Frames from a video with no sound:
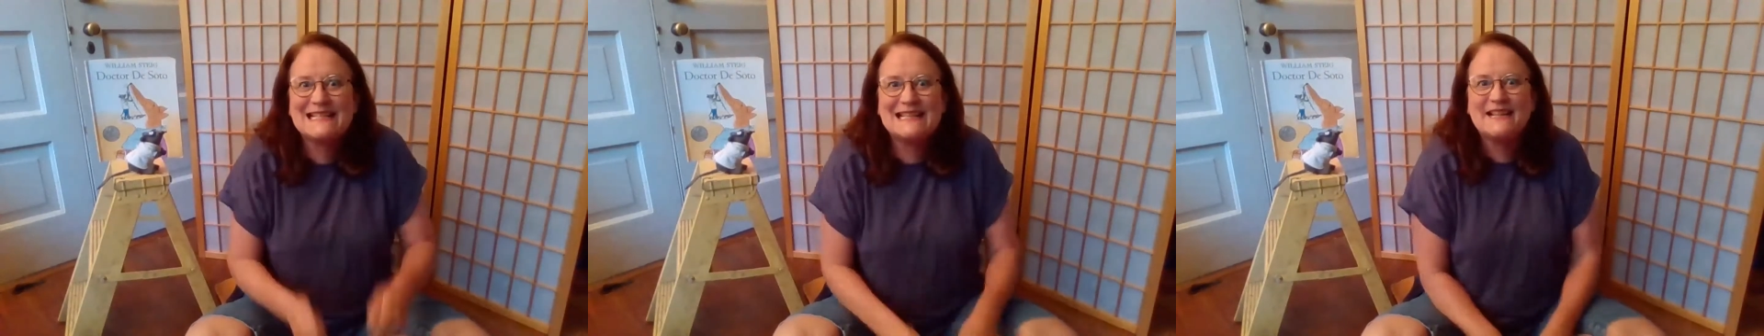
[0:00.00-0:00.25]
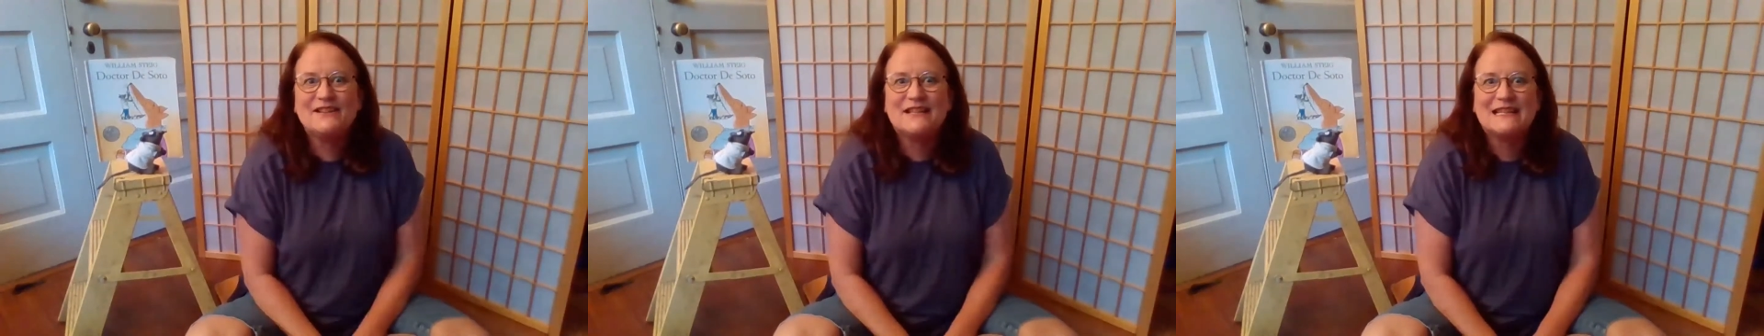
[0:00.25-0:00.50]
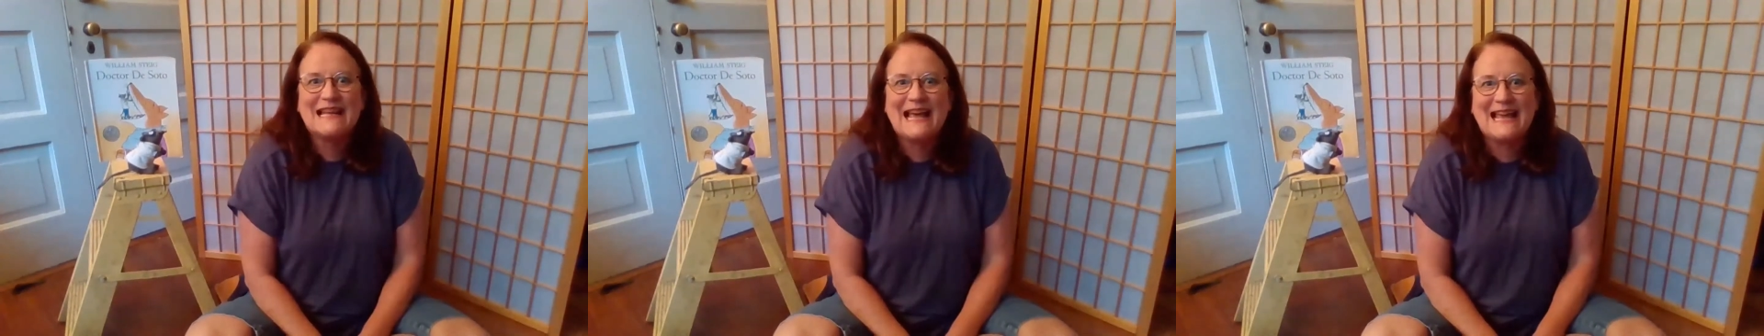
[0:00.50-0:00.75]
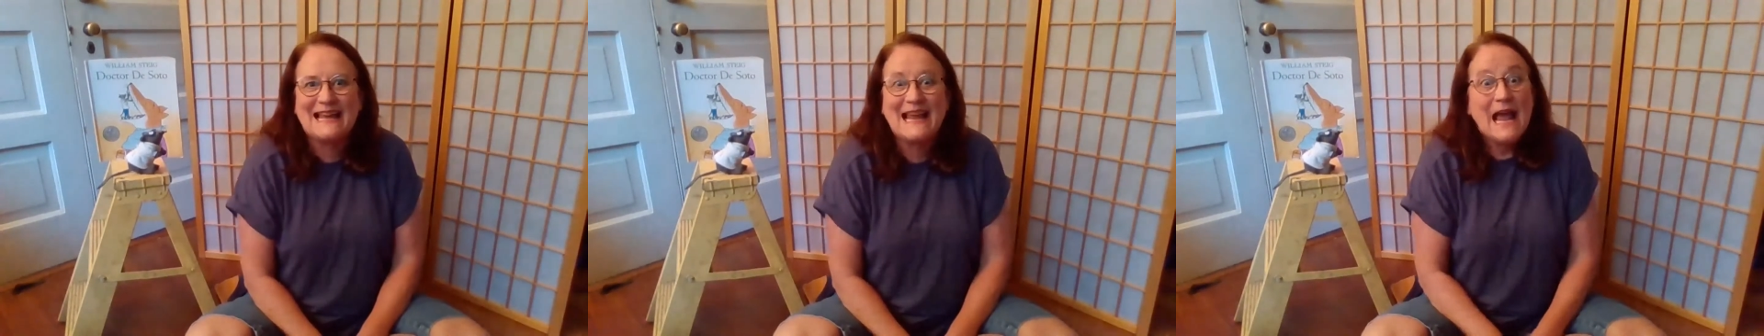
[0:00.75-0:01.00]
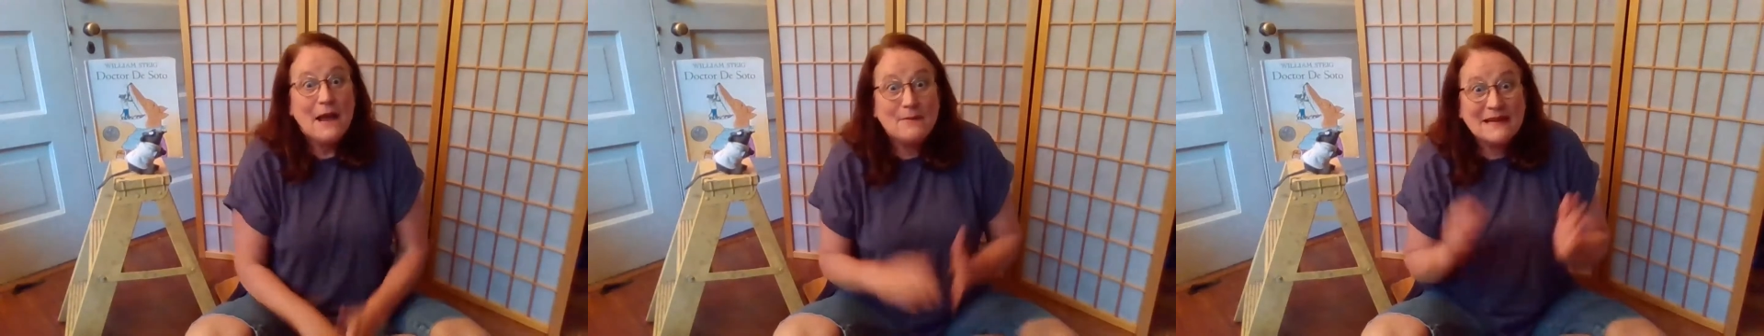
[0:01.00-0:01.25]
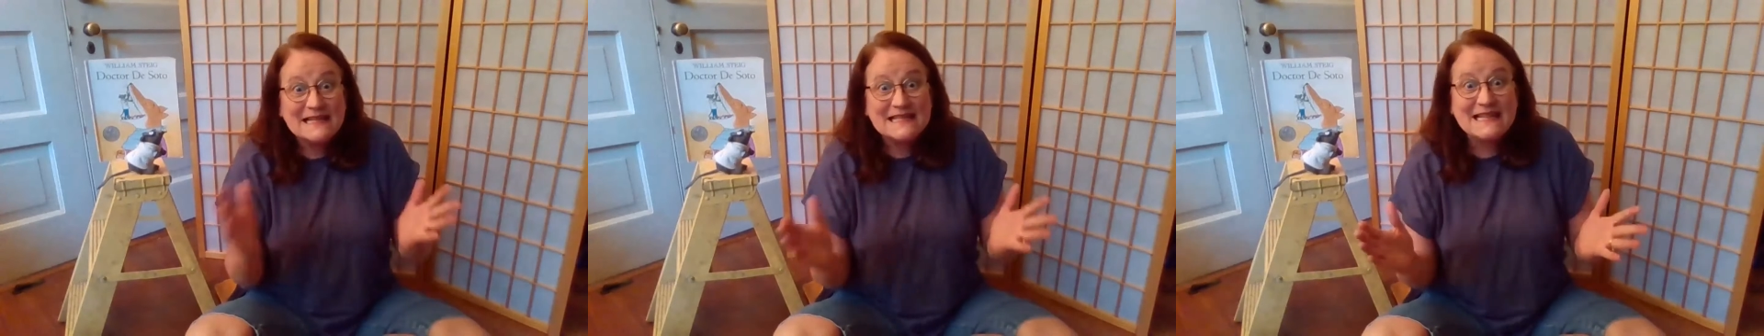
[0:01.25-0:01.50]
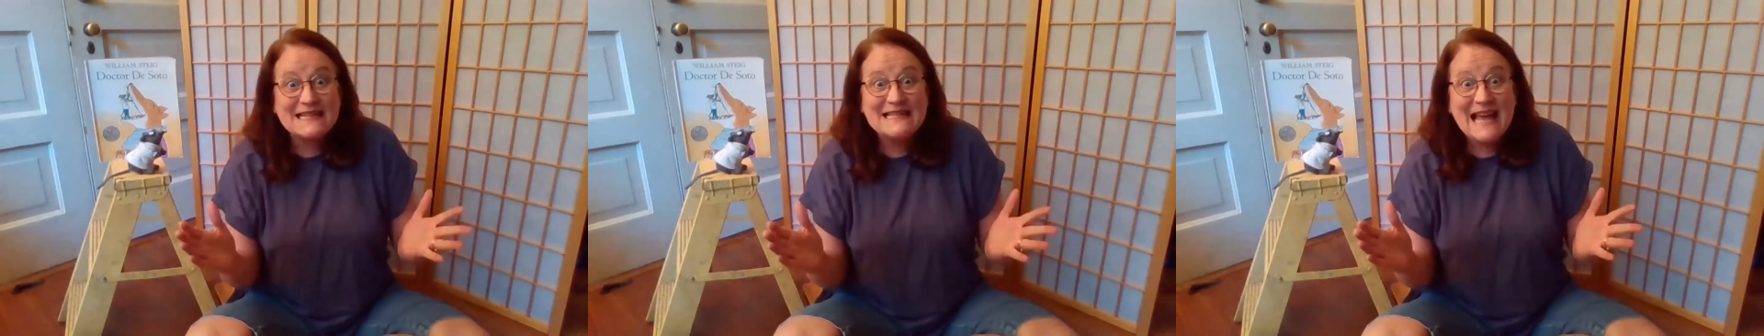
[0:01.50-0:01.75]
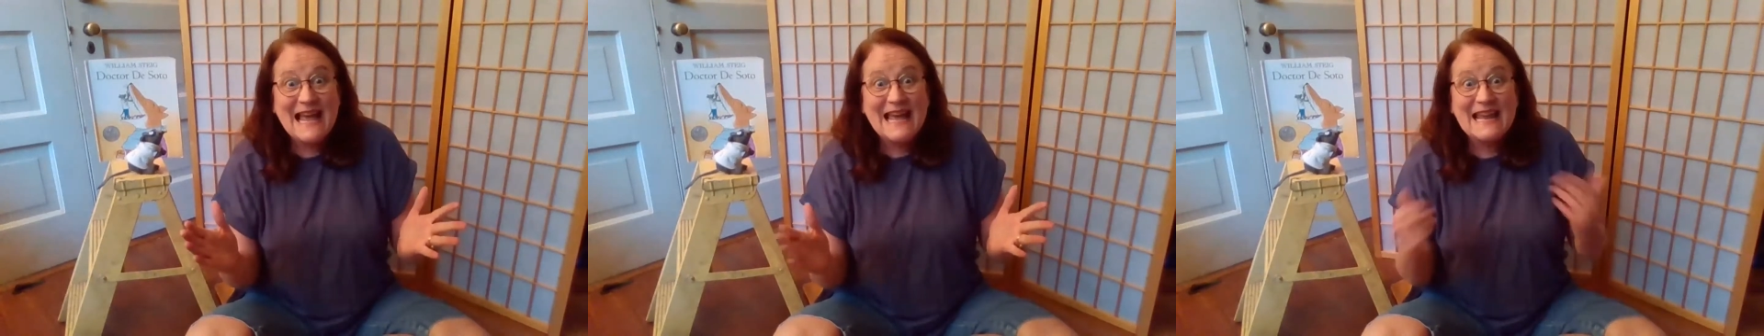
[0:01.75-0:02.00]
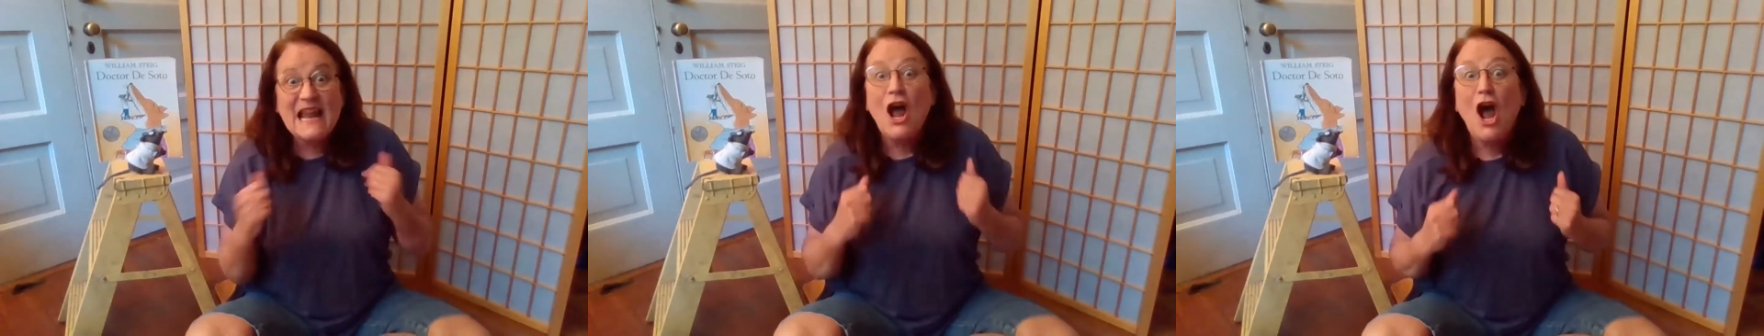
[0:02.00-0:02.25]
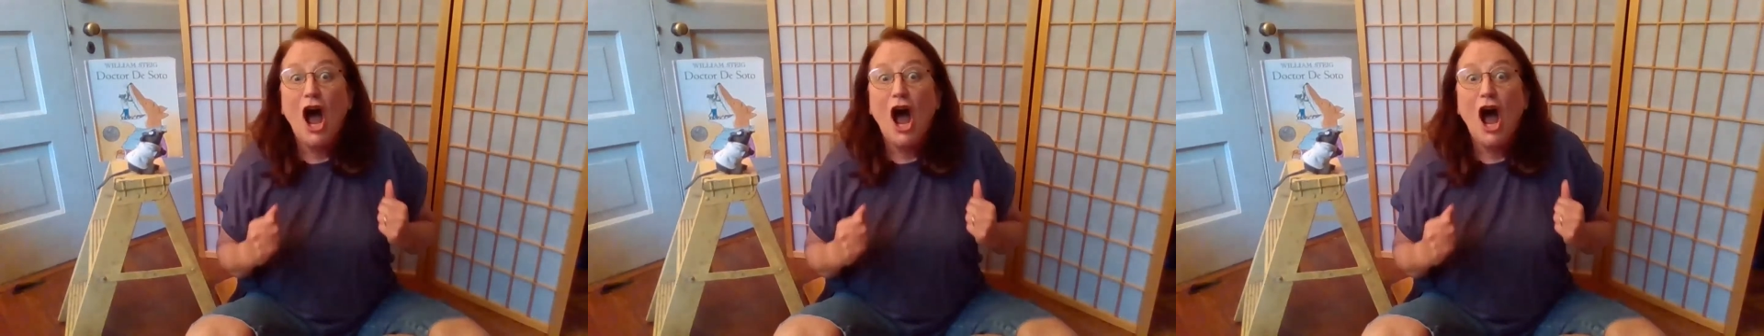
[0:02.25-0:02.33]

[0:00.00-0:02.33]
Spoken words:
see you today because today